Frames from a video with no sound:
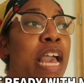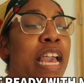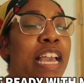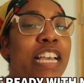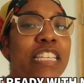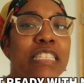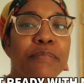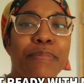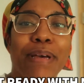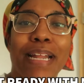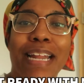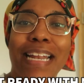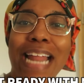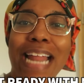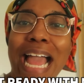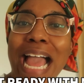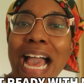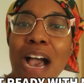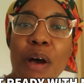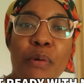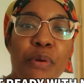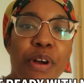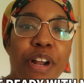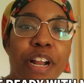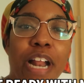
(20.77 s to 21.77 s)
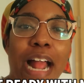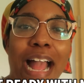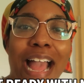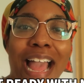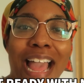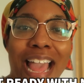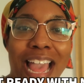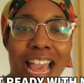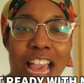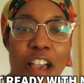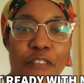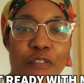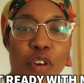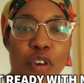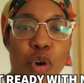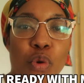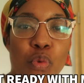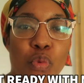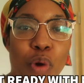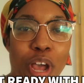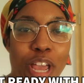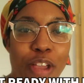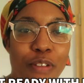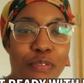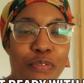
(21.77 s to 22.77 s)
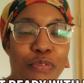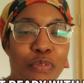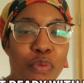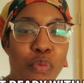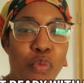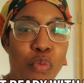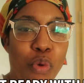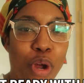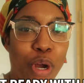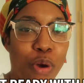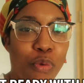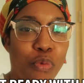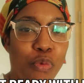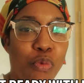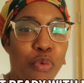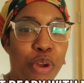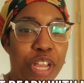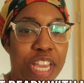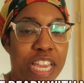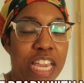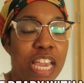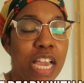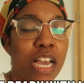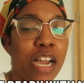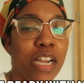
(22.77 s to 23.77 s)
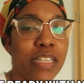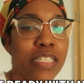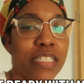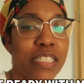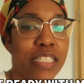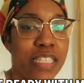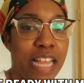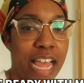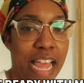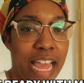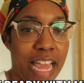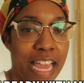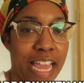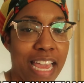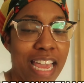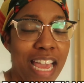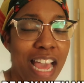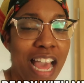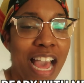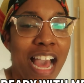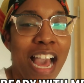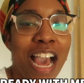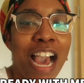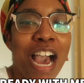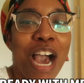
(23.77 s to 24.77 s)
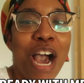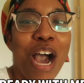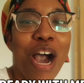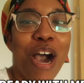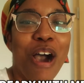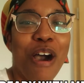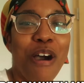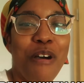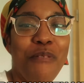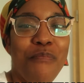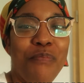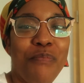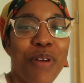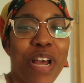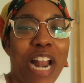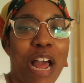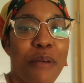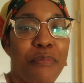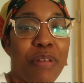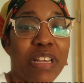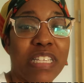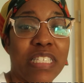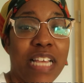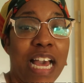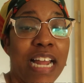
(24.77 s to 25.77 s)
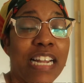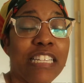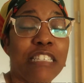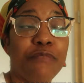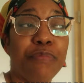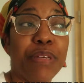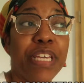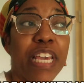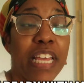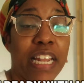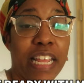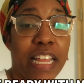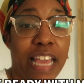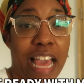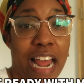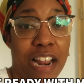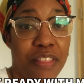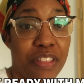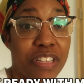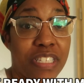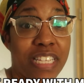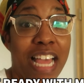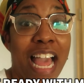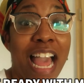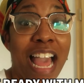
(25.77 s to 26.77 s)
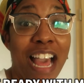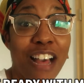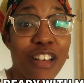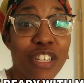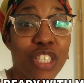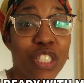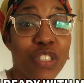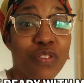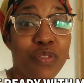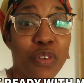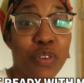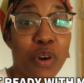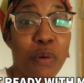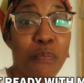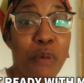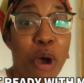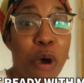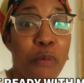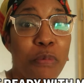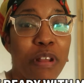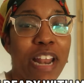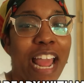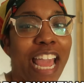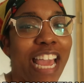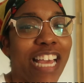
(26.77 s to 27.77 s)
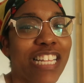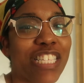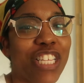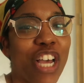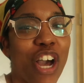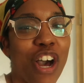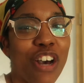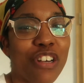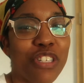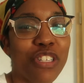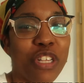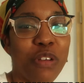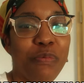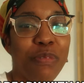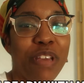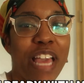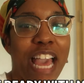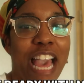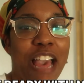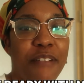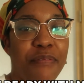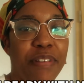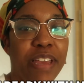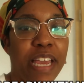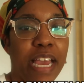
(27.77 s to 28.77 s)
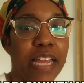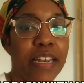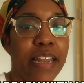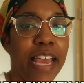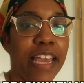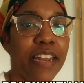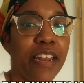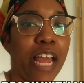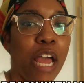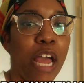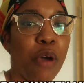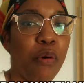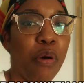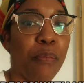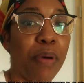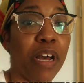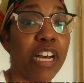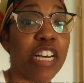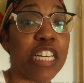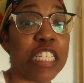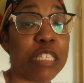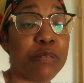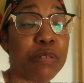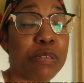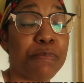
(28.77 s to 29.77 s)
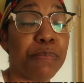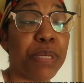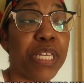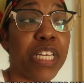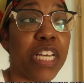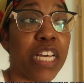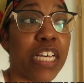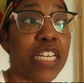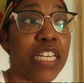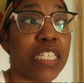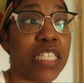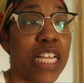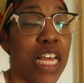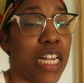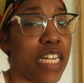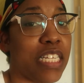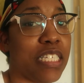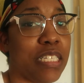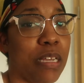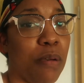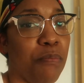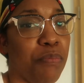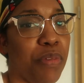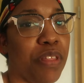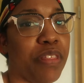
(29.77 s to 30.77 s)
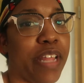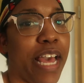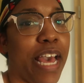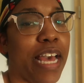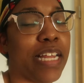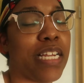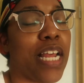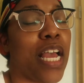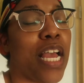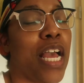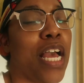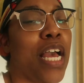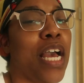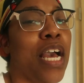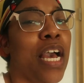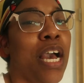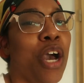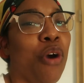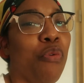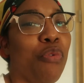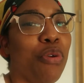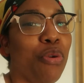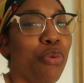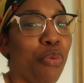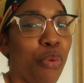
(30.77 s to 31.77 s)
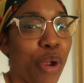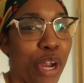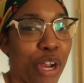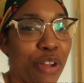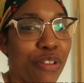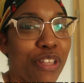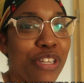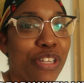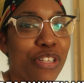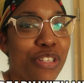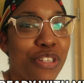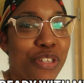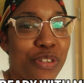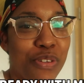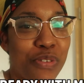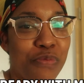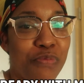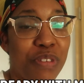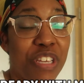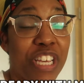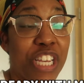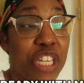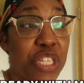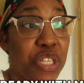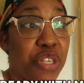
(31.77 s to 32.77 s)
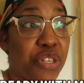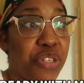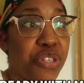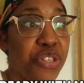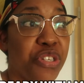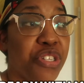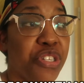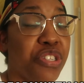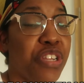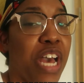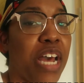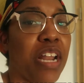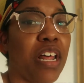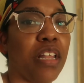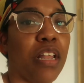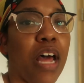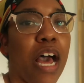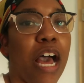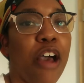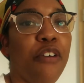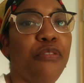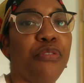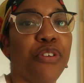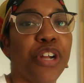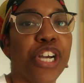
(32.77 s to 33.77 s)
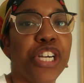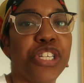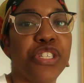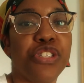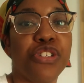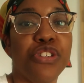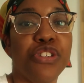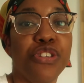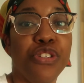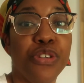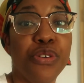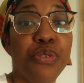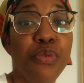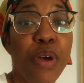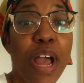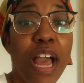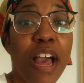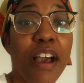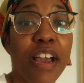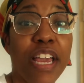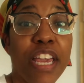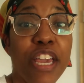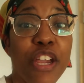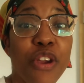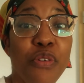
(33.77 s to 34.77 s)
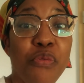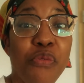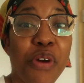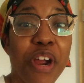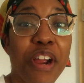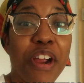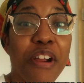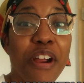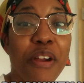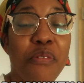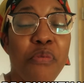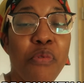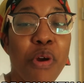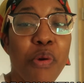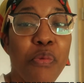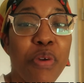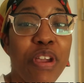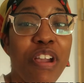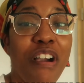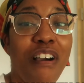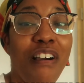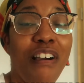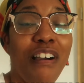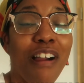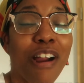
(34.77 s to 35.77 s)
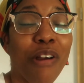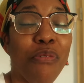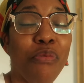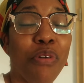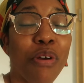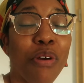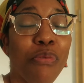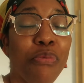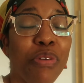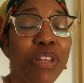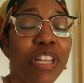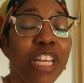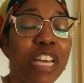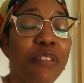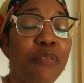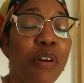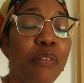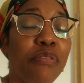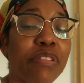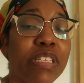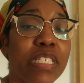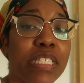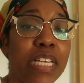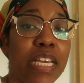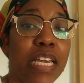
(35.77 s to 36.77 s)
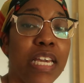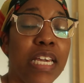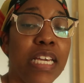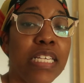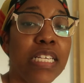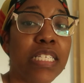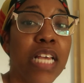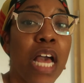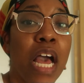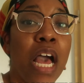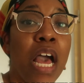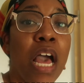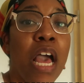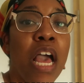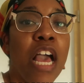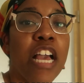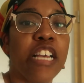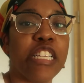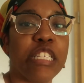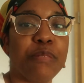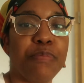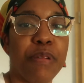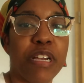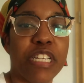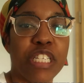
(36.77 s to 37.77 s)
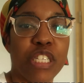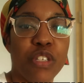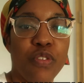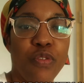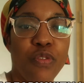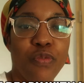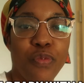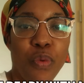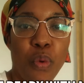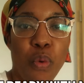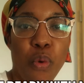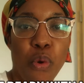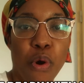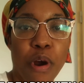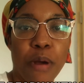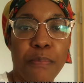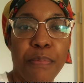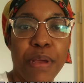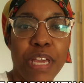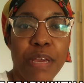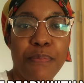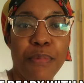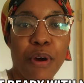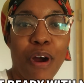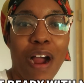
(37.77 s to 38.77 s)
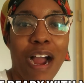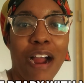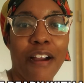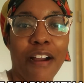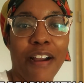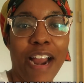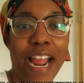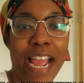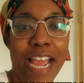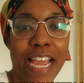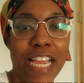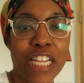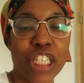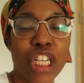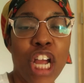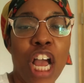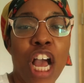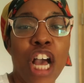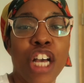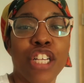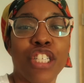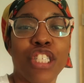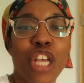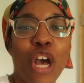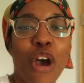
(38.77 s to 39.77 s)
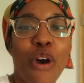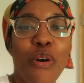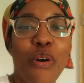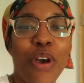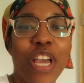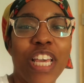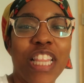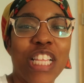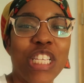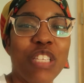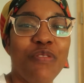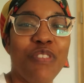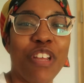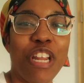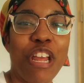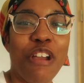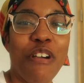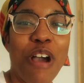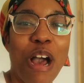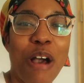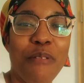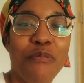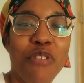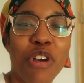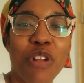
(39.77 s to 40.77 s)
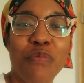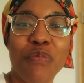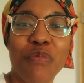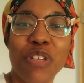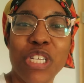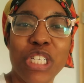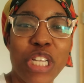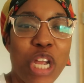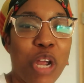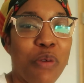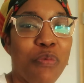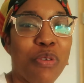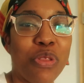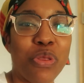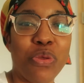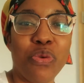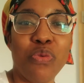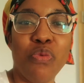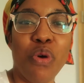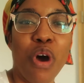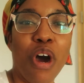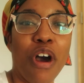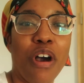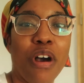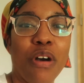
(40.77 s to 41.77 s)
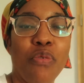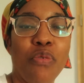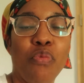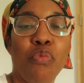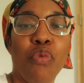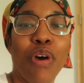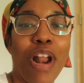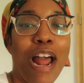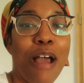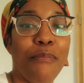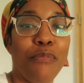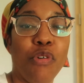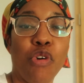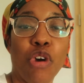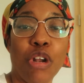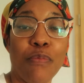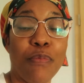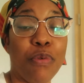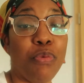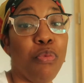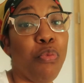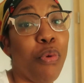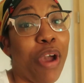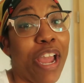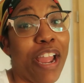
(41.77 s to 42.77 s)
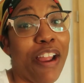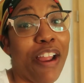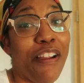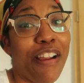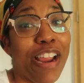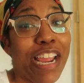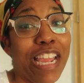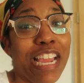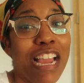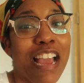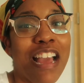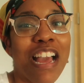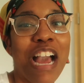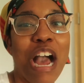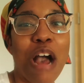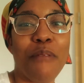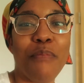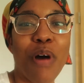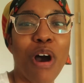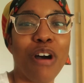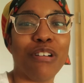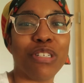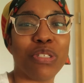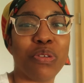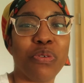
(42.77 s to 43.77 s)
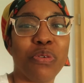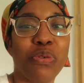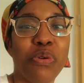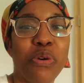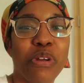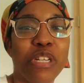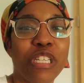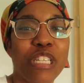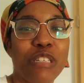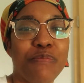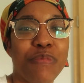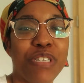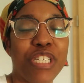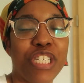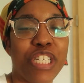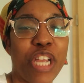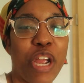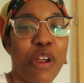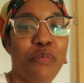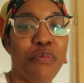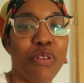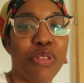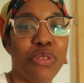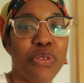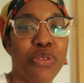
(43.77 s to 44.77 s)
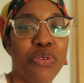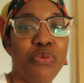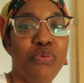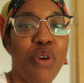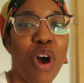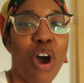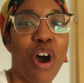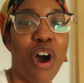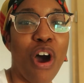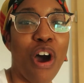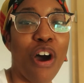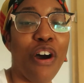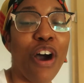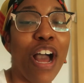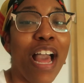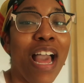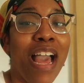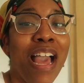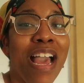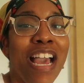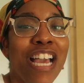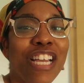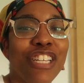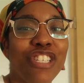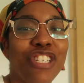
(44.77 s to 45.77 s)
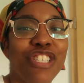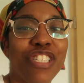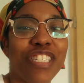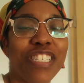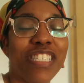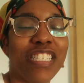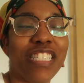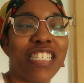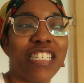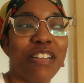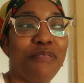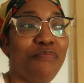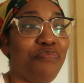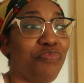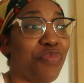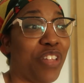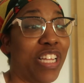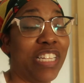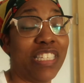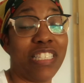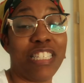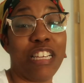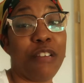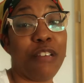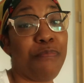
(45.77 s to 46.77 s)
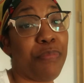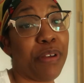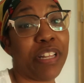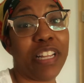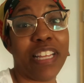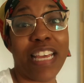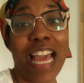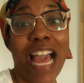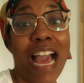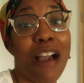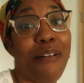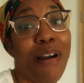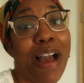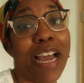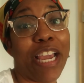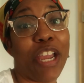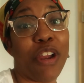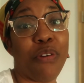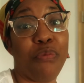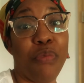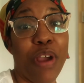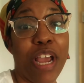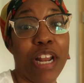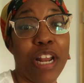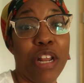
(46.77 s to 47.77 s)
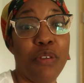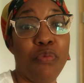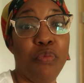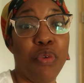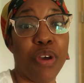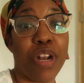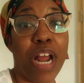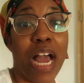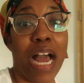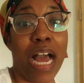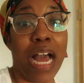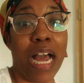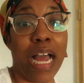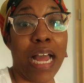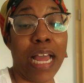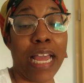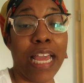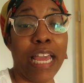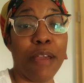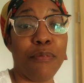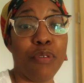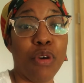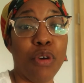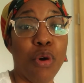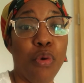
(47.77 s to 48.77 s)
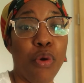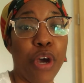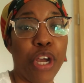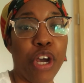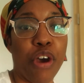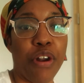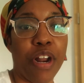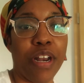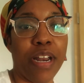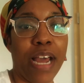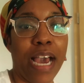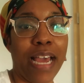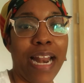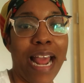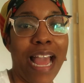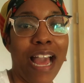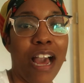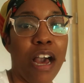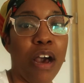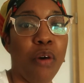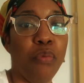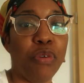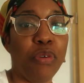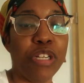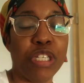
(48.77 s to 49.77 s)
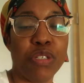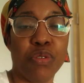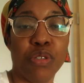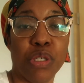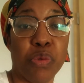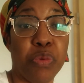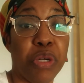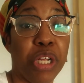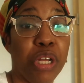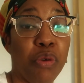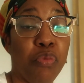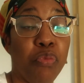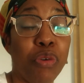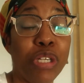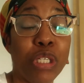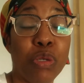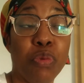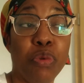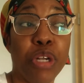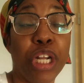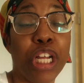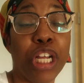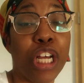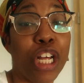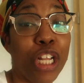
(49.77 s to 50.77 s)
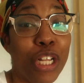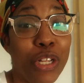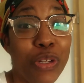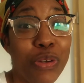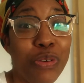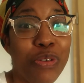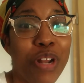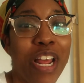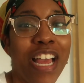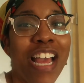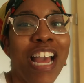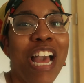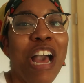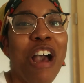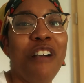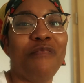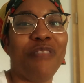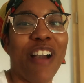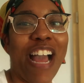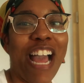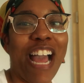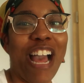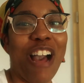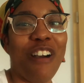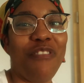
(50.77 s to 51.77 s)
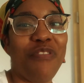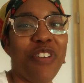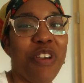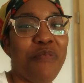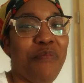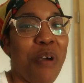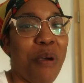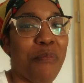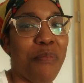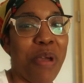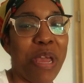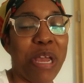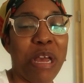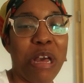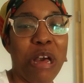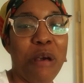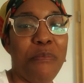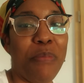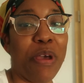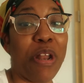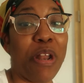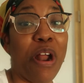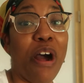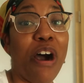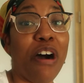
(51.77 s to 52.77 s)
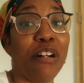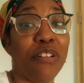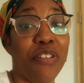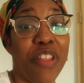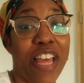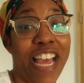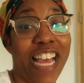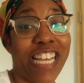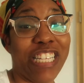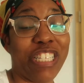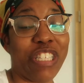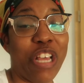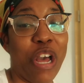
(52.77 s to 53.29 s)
It's about an hour and a half away from where we stay, but I'm excited to be getting out of this house for a moment and to also be having a date night with my husband, because that is something that we rarely do, because there's just not a lot for us to do out here where we live overseas, especially for people our age. So in this video, I'm going to be sharing with you all what I'm going to be wearing. I'm also going to be sharing with you all just typically how I get ready when I am going on a night out, which would include my outfit, my makeup, and all of that.